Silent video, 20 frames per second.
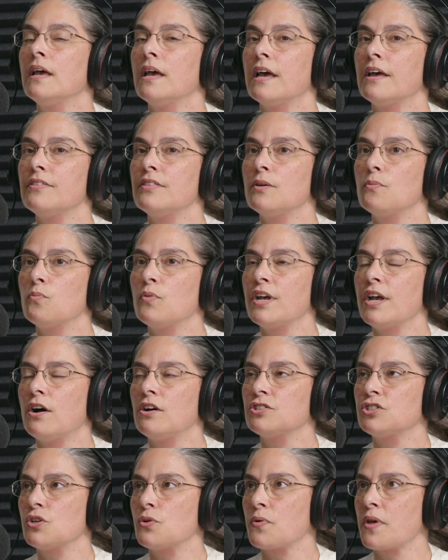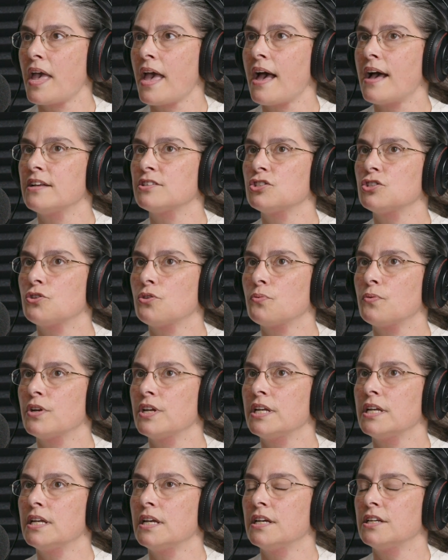And then we also cast
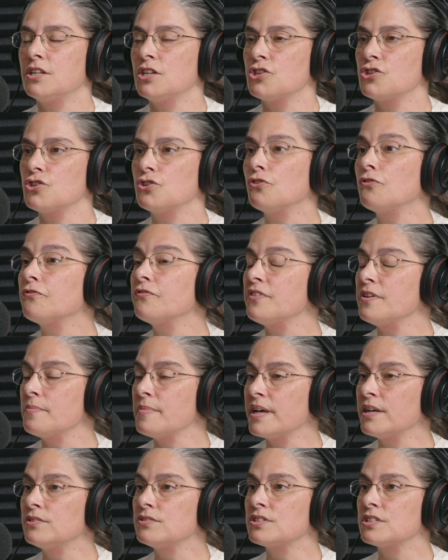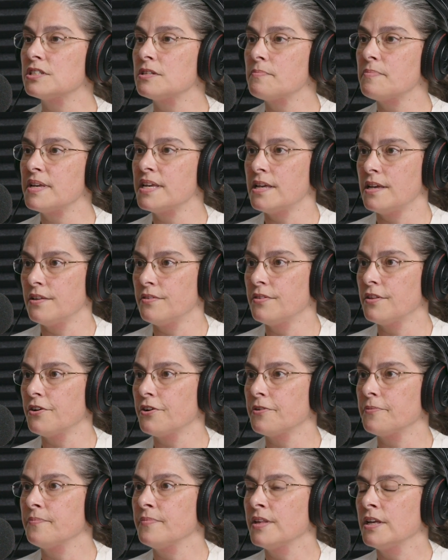3 additional females to be in
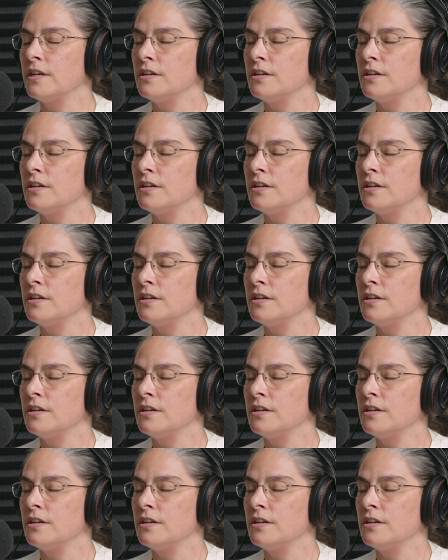there